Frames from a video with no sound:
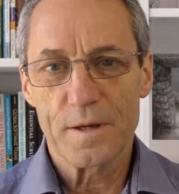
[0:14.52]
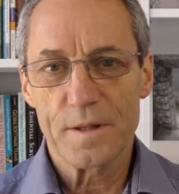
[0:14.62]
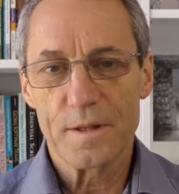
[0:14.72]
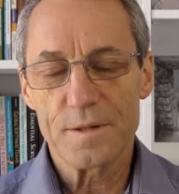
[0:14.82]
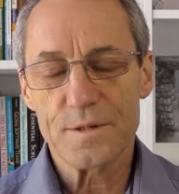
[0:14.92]

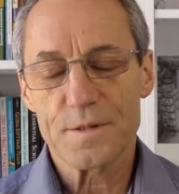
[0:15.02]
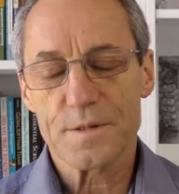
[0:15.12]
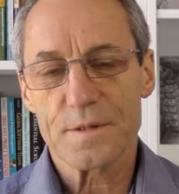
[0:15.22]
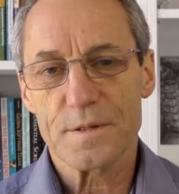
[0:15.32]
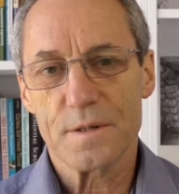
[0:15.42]

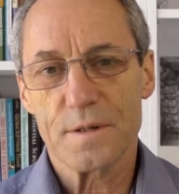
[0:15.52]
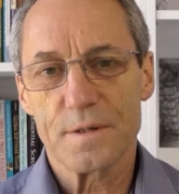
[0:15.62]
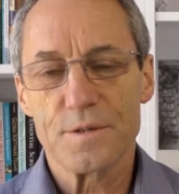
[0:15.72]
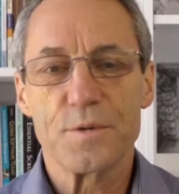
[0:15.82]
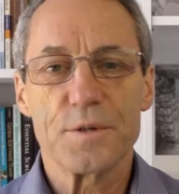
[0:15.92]
this, uh,
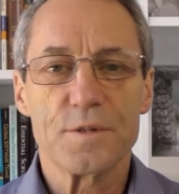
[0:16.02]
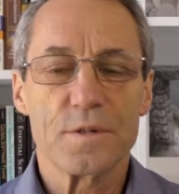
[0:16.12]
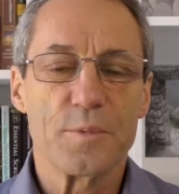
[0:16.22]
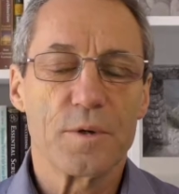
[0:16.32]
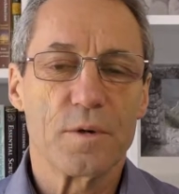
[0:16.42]
this
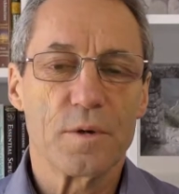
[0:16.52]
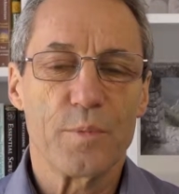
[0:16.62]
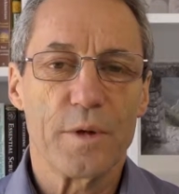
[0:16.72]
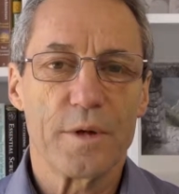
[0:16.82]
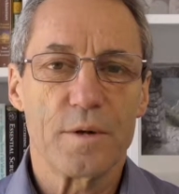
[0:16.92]
question has been
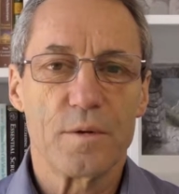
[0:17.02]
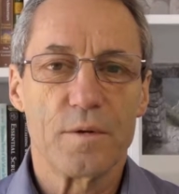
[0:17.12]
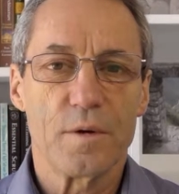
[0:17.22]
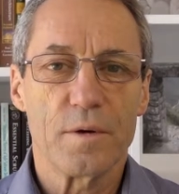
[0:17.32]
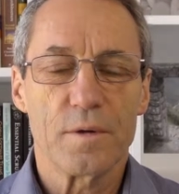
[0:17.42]

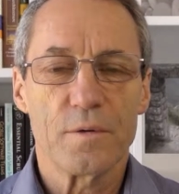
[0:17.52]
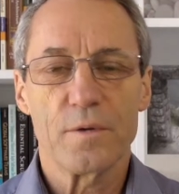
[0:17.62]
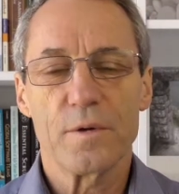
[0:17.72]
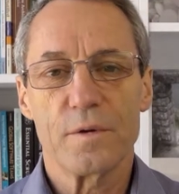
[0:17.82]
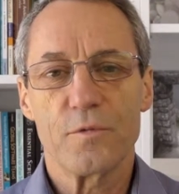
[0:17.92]
contemplated uh,
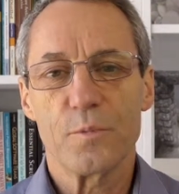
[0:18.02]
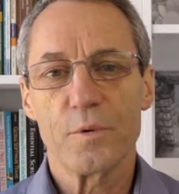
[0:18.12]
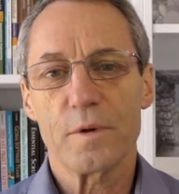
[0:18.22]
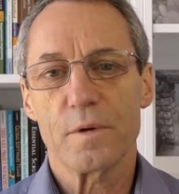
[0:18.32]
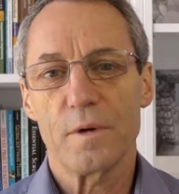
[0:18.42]
not only for
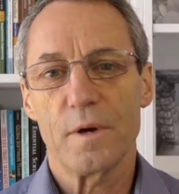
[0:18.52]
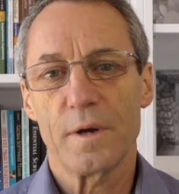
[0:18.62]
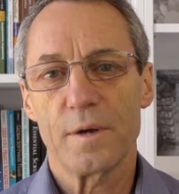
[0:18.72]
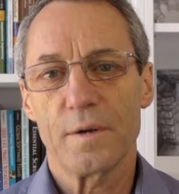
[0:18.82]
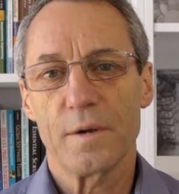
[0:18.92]
product
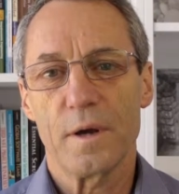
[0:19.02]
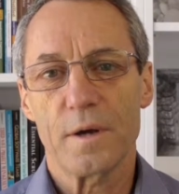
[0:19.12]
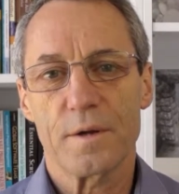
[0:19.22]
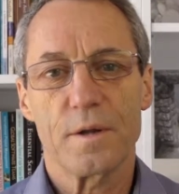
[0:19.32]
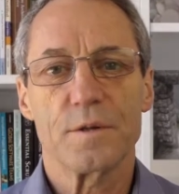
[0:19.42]
line
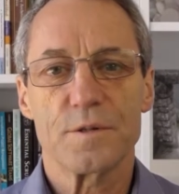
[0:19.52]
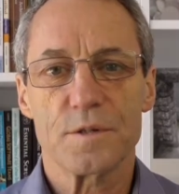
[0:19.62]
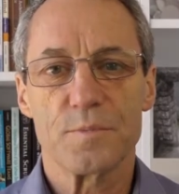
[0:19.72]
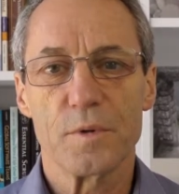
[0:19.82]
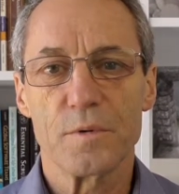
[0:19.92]

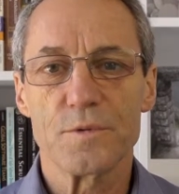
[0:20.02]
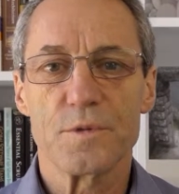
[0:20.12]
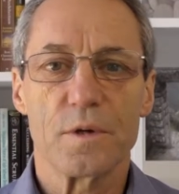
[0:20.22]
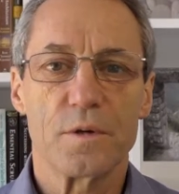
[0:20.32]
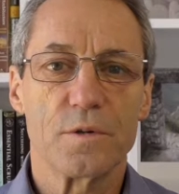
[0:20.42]
architectures, but
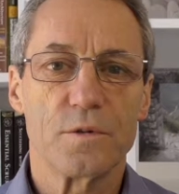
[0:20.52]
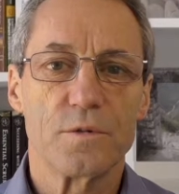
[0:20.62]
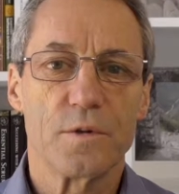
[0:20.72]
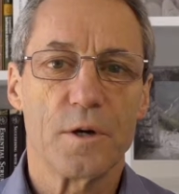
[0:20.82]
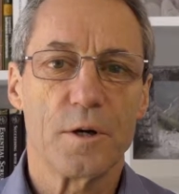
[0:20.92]

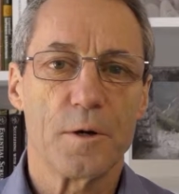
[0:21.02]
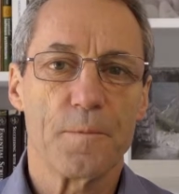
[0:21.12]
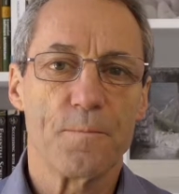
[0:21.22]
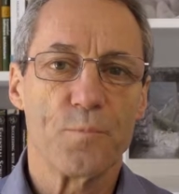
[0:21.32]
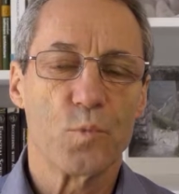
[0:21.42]
also
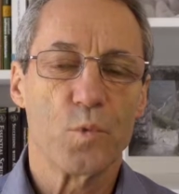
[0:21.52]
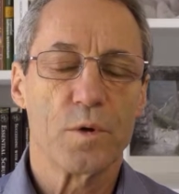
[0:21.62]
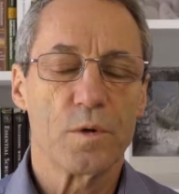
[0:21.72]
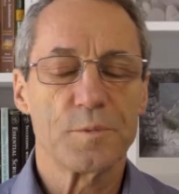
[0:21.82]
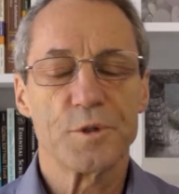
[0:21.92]
um,
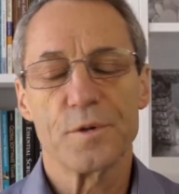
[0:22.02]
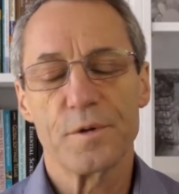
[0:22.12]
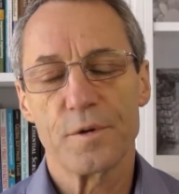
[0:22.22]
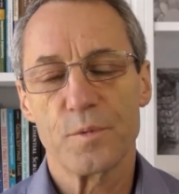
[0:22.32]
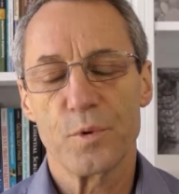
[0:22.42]
when
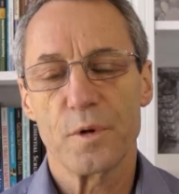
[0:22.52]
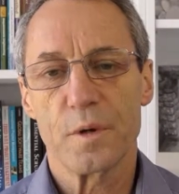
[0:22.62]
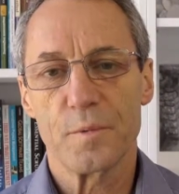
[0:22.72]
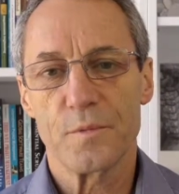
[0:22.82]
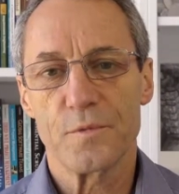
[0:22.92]
object-oriented
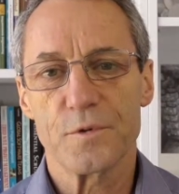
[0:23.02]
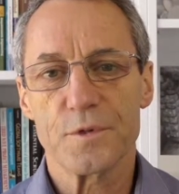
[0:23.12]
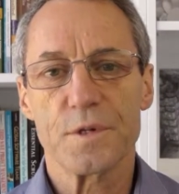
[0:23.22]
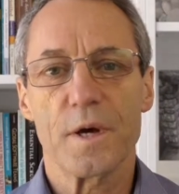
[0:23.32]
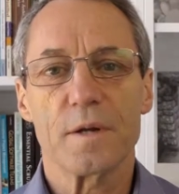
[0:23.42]
programming
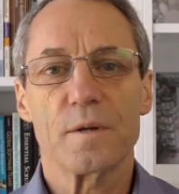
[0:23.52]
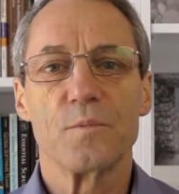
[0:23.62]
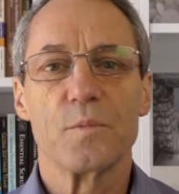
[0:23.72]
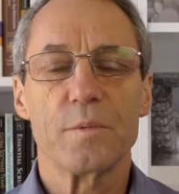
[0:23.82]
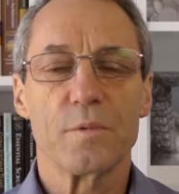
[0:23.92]
first started,
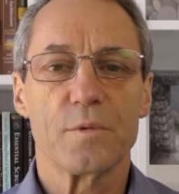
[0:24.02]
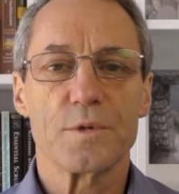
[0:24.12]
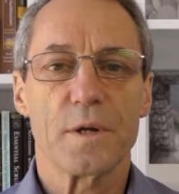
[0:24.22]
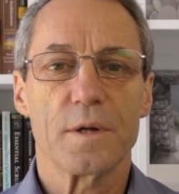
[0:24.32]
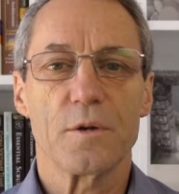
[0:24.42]
people were
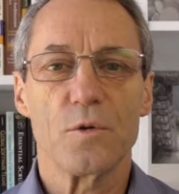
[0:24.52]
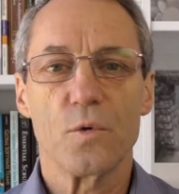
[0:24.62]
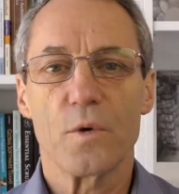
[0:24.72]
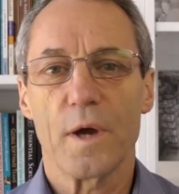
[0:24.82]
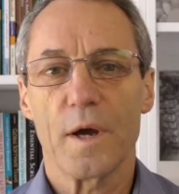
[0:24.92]
starting to
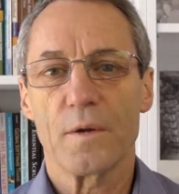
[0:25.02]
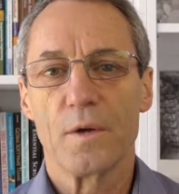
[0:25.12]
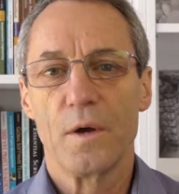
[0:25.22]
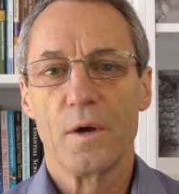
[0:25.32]
look at,